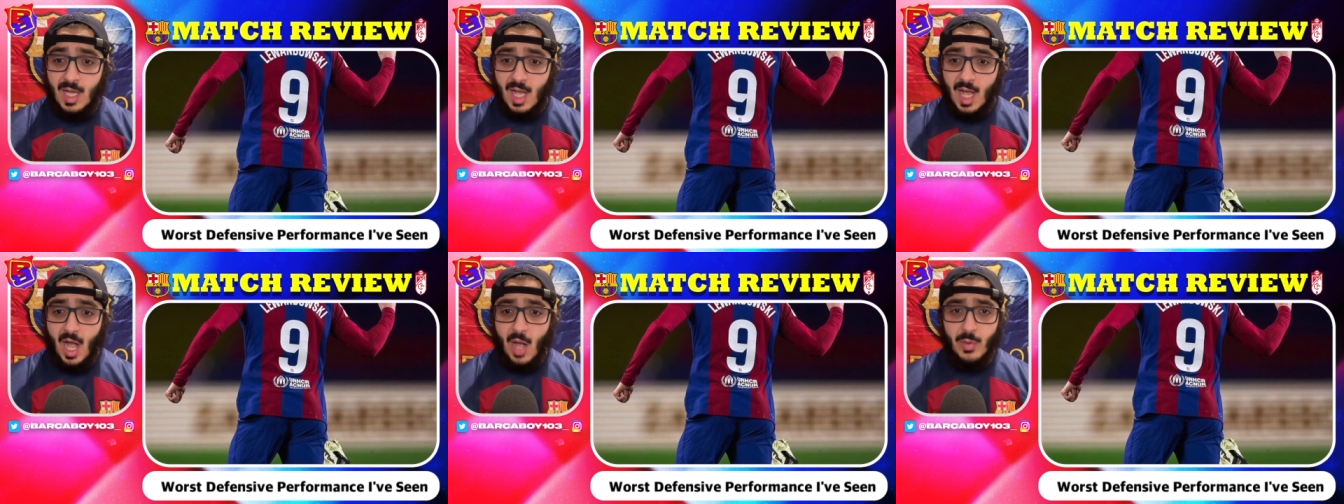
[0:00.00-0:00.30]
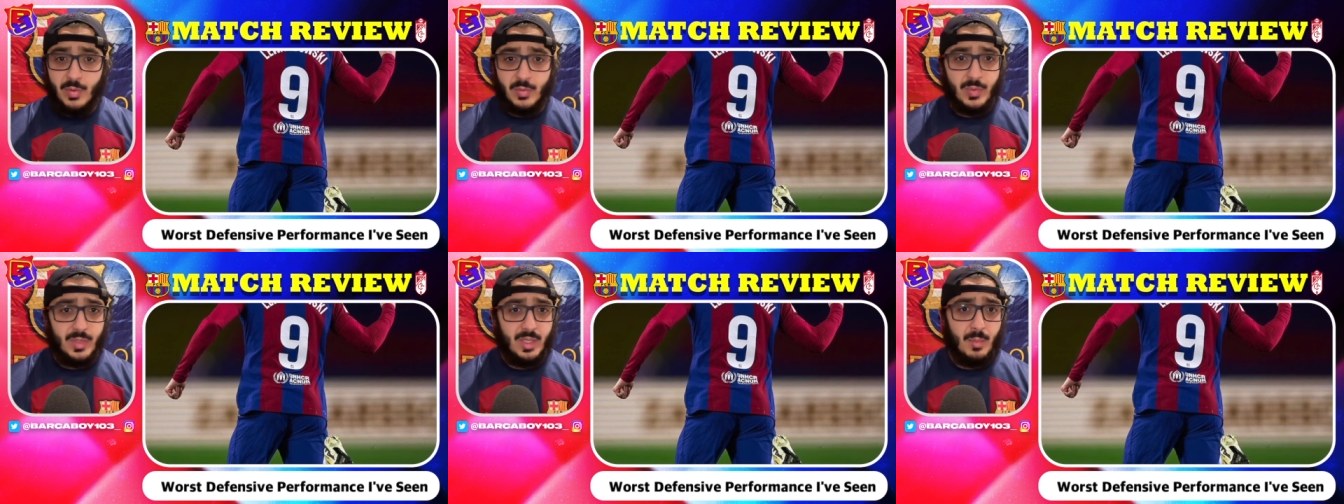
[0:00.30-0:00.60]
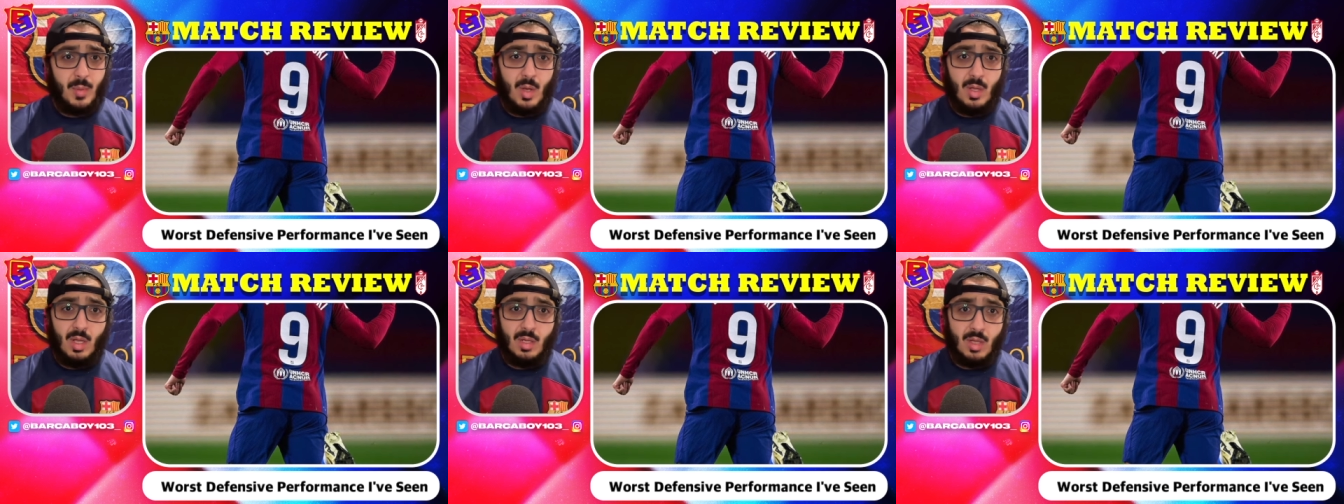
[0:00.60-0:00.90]
Uh, was winning
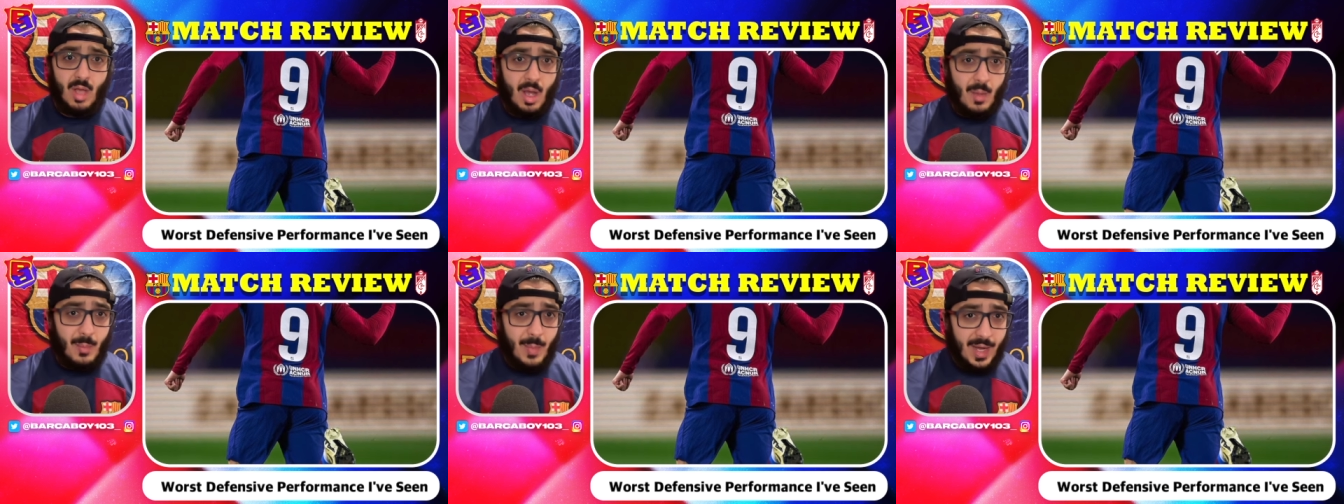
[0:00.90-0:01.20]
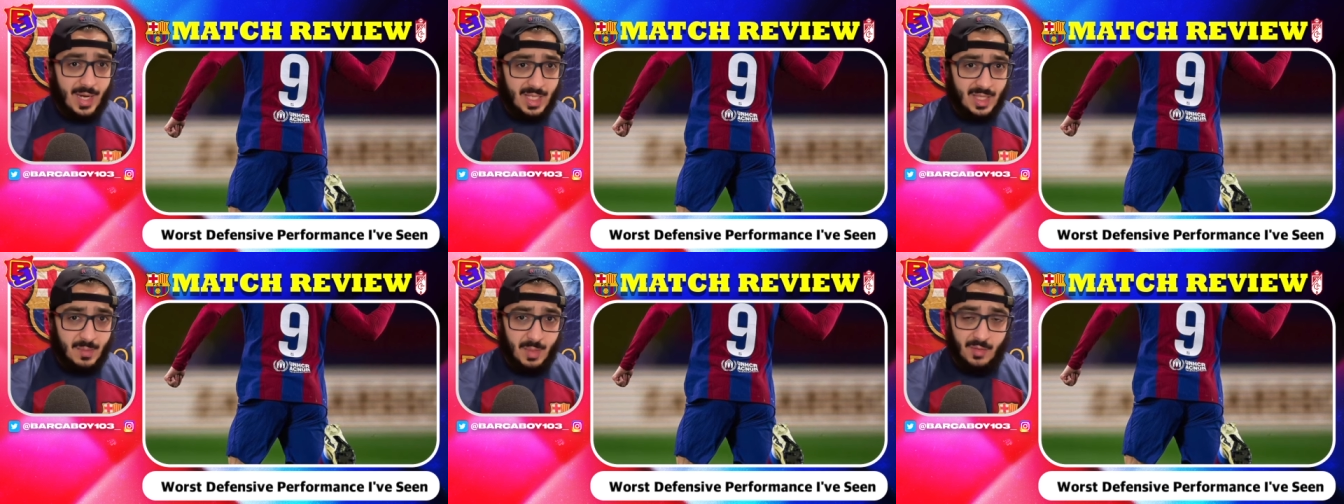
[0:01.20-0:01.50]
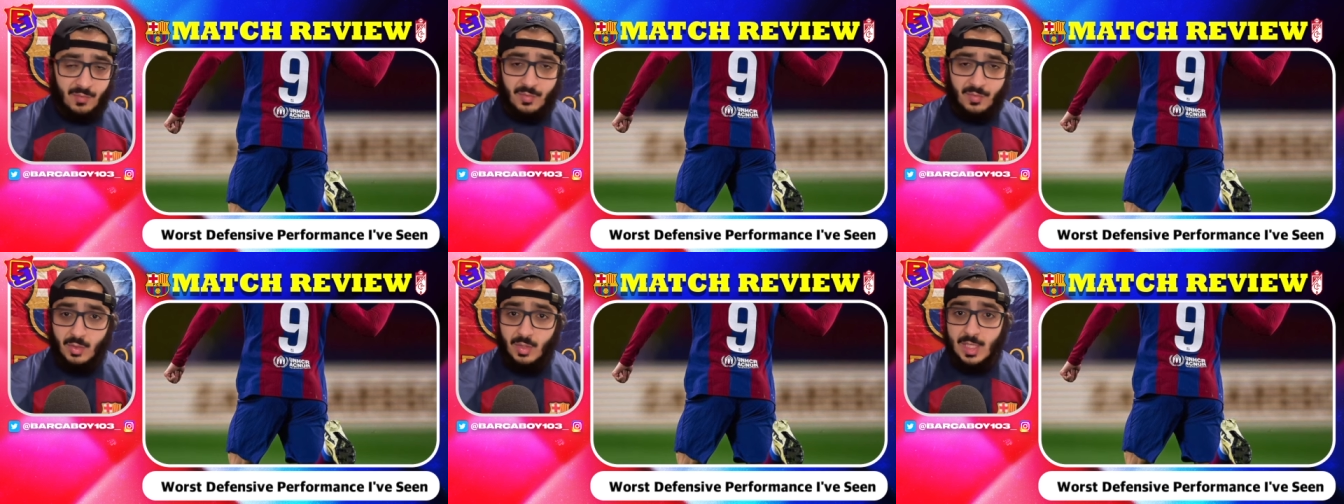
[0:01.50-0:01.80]
the ball a lot back in the
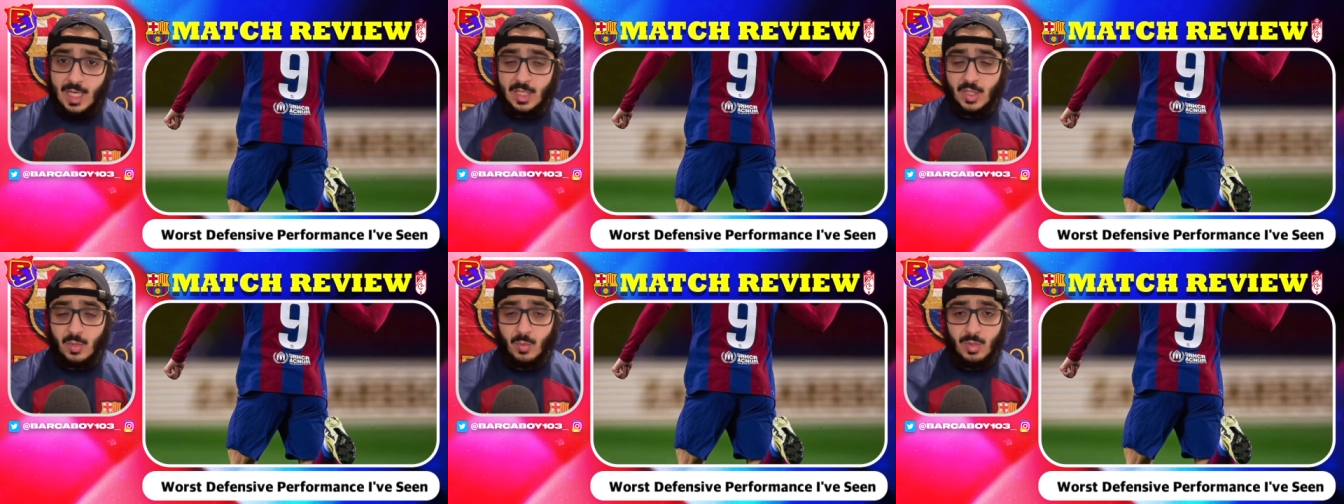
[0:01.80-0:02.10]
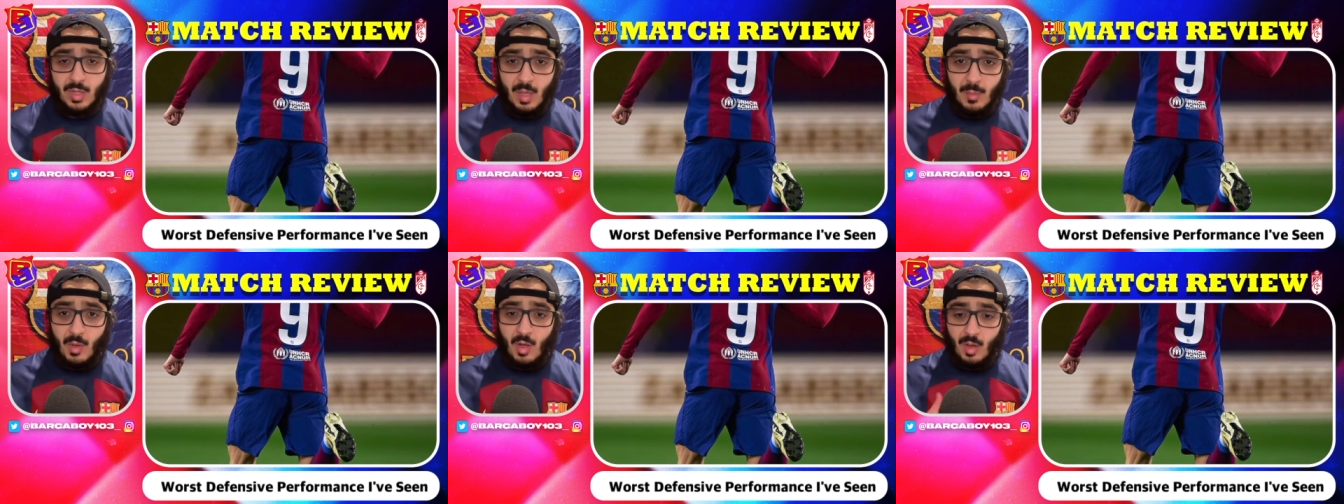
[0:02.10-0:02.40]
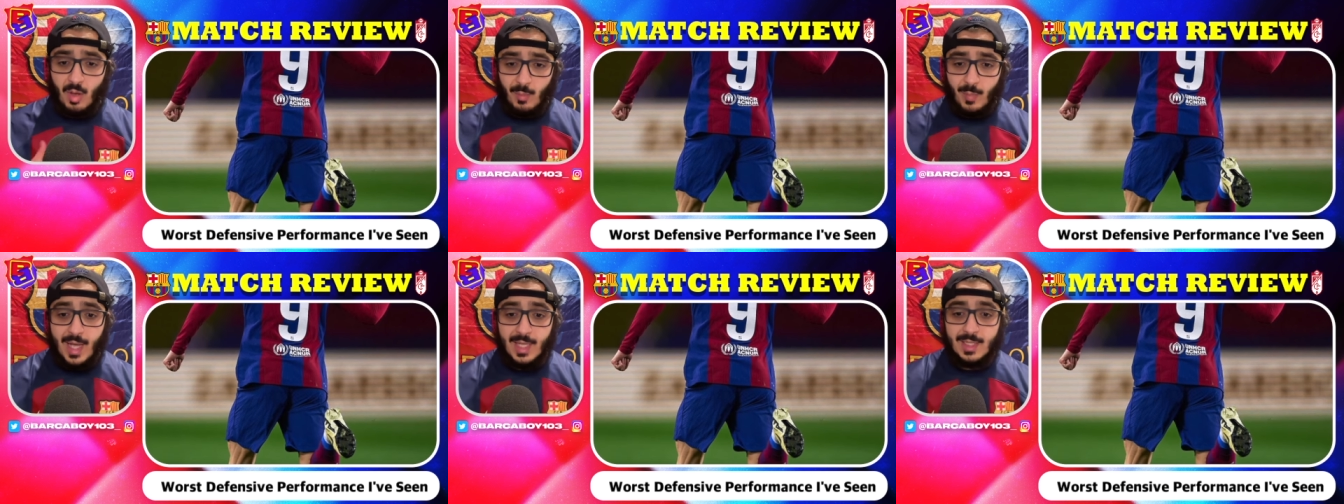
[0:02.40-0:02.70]
midfield. He actually won the
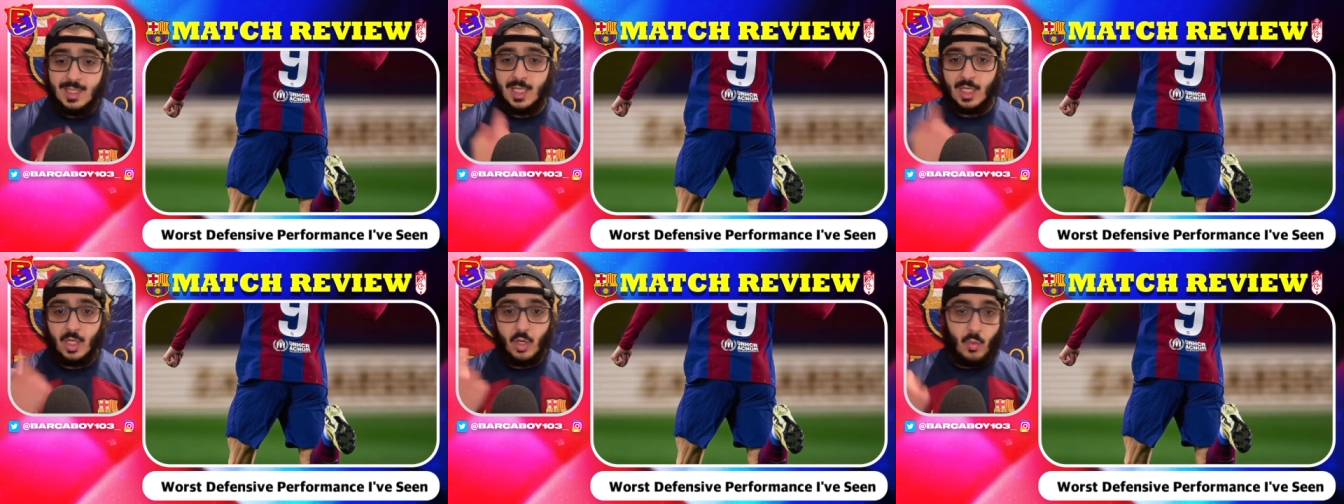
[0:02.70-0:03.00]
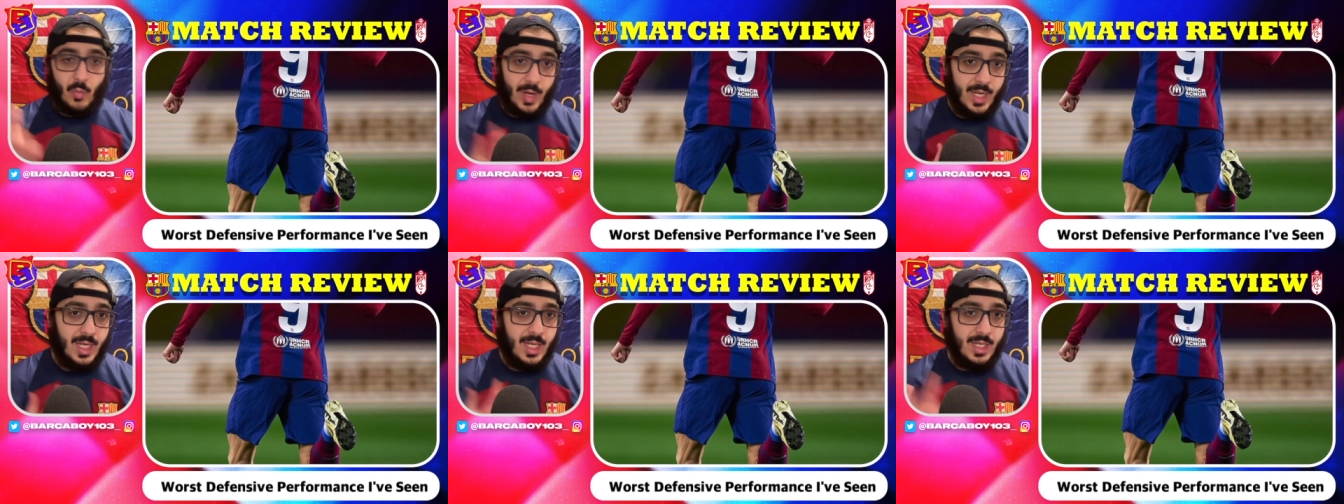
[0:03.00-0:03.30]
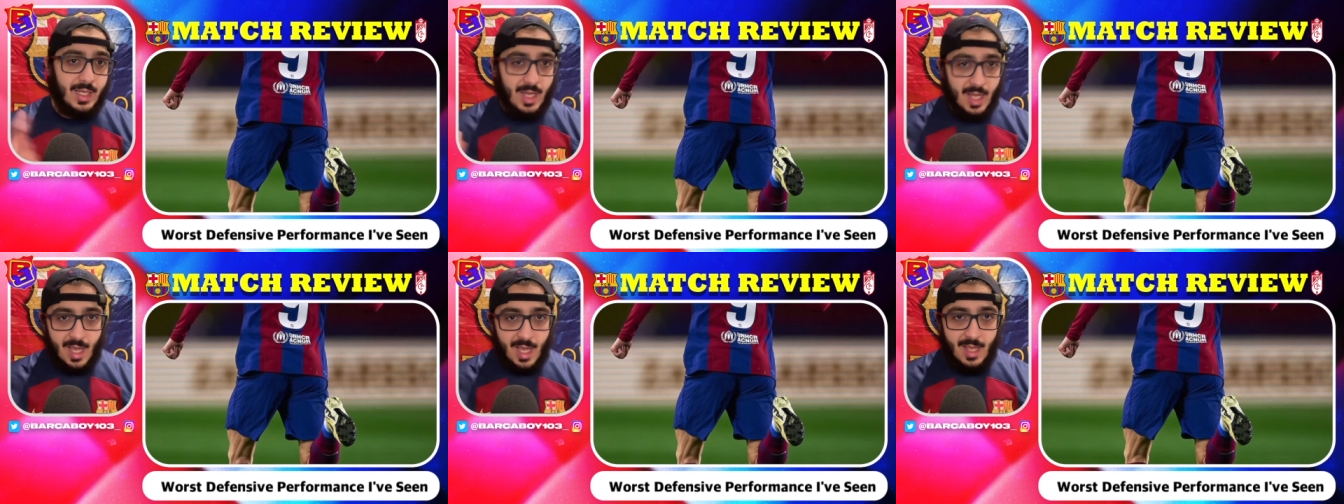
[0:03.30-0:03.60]
ball back that
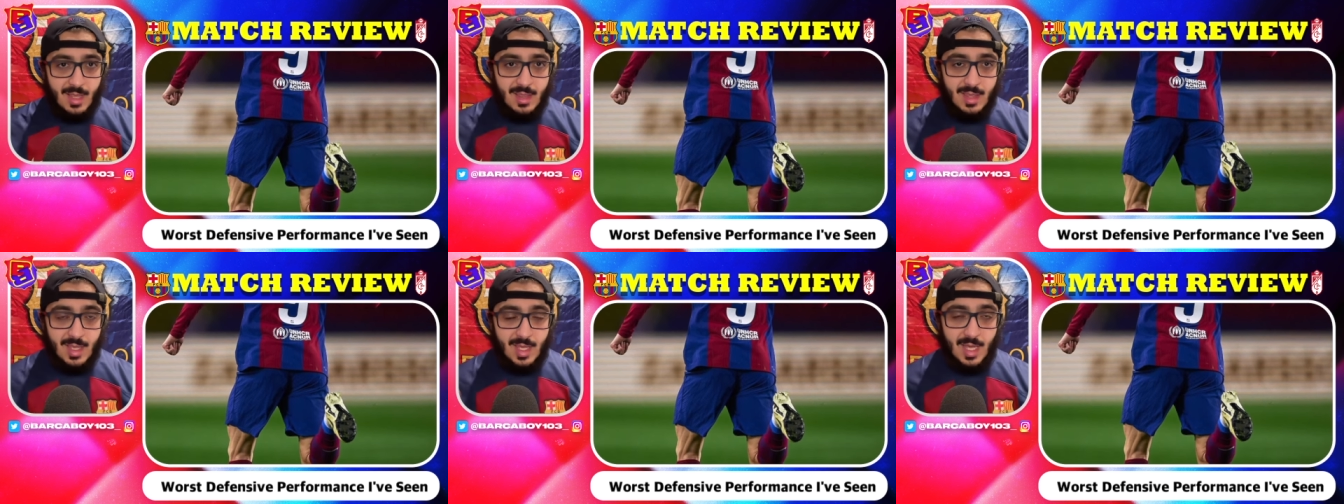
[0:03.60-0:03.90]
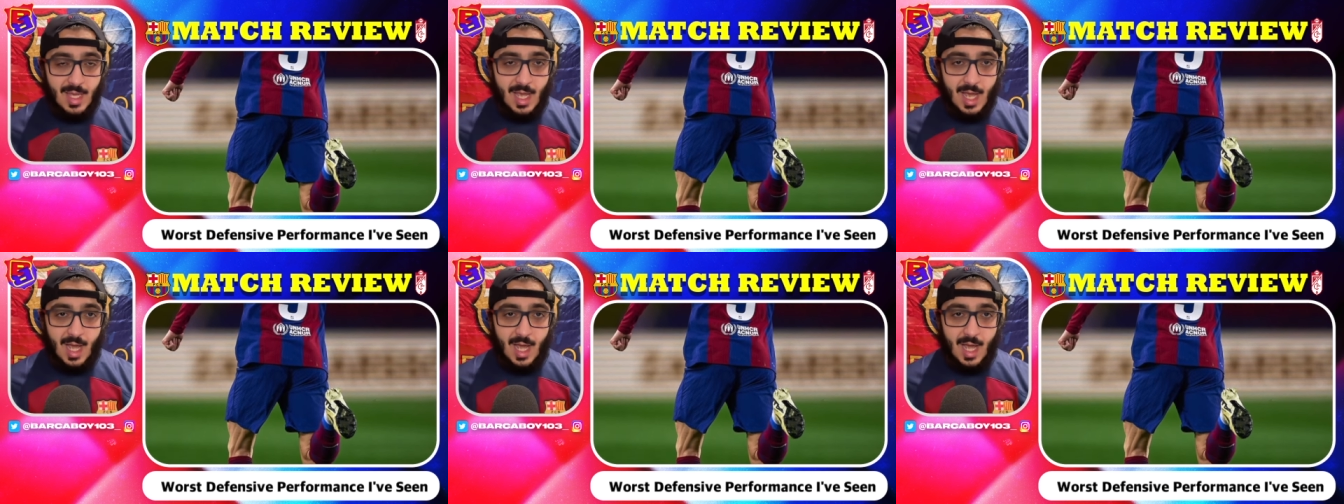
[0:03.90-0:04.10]
created the.